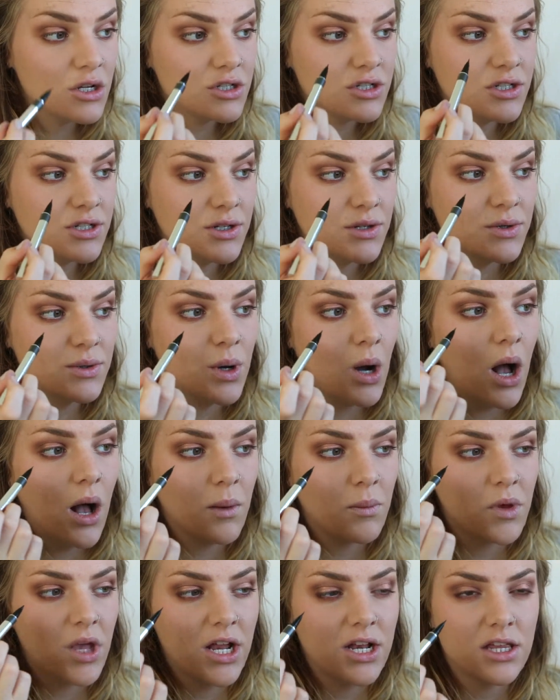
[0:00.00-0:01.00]
to
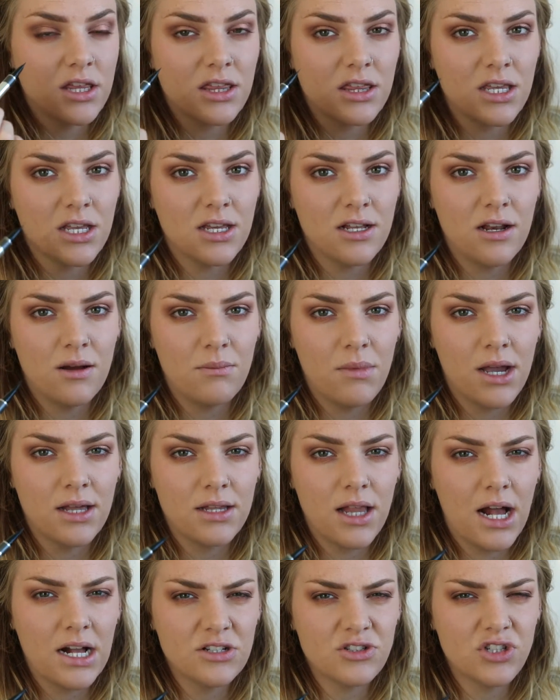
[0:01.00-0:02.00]
kind of thicken up my
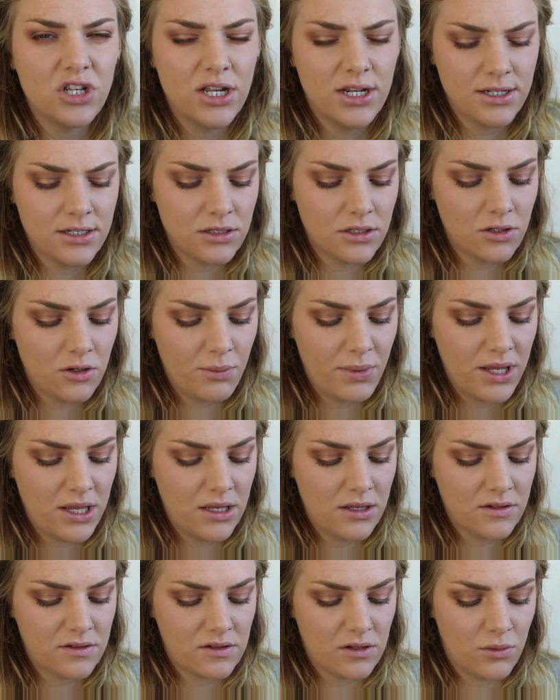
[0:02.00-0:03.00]
lash line a little
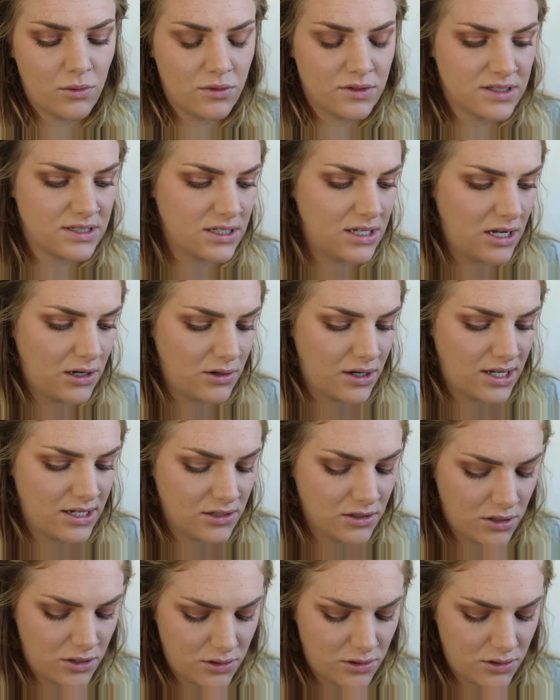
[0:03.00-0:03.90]
bit. So we'll see how that